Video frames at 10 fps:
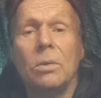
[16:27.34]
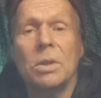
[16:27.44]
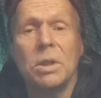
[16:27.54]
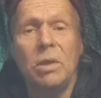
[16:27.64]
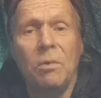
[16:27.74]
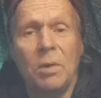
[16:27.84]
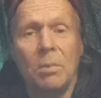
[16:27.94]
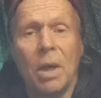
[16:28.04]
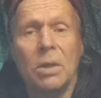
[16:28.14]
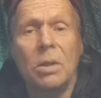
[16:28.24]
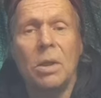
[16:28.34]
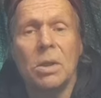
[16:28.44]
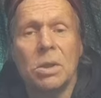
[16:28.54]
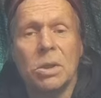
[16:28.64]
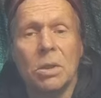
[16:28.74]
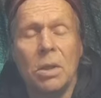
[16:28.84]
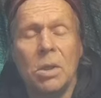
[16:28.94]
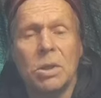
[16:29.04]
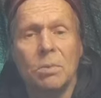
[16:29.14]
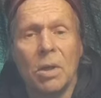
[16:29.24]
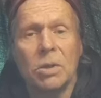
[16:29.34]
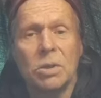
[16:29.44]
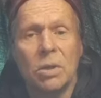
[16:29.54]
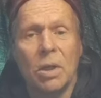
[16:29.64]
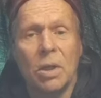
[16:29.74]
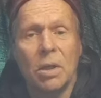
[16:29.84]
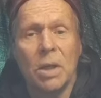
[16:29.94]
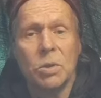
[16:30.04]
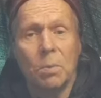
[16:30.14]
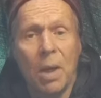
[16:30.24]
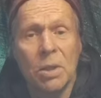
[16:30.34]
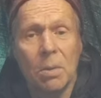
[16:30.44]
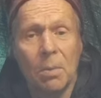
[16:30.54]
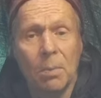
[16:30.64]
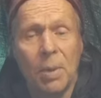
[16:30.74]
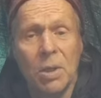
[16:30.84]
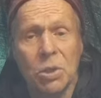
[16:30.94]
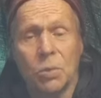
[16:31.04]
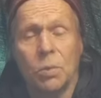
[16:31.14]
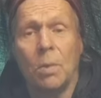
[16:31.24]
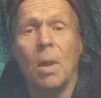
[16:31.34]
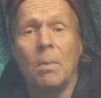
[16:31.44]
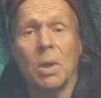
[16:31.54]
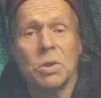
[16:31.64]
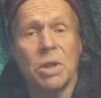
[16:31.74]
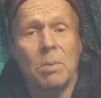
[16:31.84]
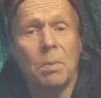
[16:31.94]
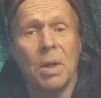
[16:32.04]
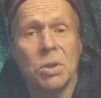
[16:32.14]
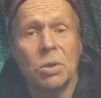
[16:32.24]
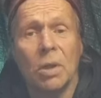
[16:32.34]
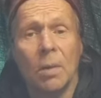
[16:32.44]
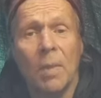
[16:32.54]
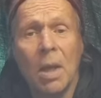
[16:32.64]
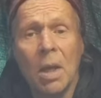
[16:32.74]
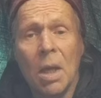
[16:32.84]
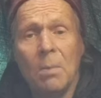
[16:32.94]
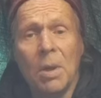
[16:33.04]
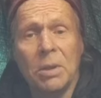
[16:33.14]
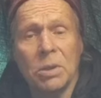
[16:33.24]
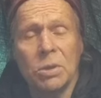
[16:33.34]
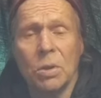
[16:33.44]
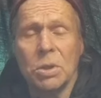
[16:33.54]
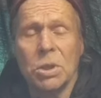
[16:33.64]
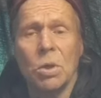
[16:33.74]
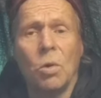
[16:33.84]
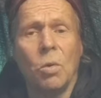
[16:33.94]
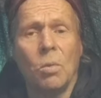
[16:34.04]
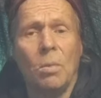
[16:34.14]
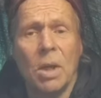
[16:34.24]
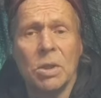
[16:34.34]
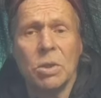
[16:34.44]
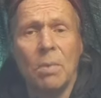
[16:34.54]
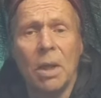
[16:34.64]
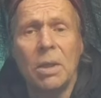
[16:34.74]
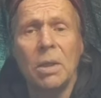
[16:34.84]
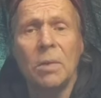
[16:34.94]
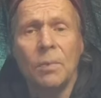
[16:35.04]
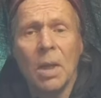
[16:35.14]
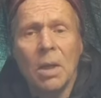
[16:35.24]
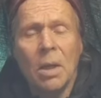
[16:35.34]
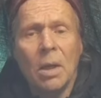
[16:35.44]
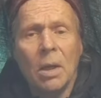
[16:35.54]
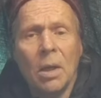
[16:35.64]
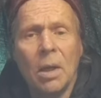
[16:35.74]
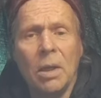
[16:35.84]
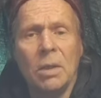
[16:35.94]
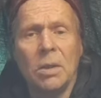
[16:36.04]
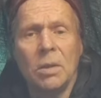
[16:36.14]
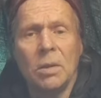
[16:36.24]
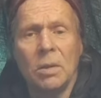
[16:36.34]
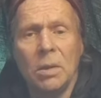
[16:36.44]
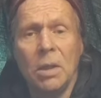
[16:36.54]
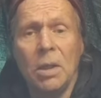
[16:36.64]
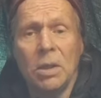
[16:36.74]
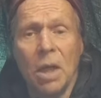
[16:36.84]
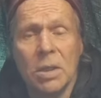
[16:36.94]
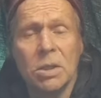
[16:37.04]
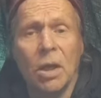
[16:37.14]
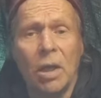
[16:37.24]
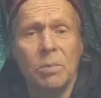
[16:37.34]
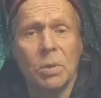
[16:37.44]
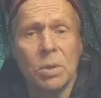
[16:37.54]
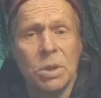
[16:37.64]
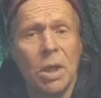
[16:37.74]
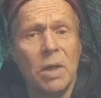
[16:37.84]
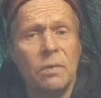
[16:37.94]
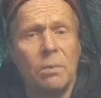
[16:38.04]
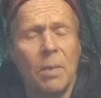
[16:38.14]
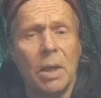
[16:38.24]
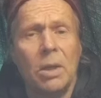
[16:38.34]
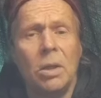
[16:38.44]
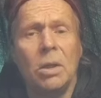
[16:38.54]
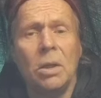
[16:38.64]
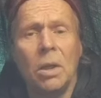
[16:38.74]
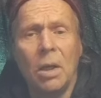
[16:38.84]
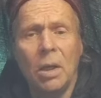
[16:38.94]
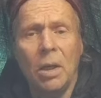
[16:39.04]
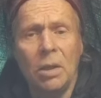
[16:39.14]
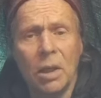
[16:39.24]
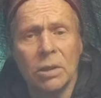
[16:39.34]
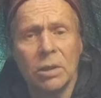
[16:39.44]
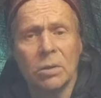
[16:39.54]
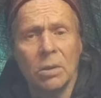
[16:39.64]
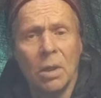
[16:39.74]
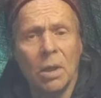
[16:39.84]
receiving money each month as a pension, because I'm a pensioner. But it's not so much money, and it takes time to save money enough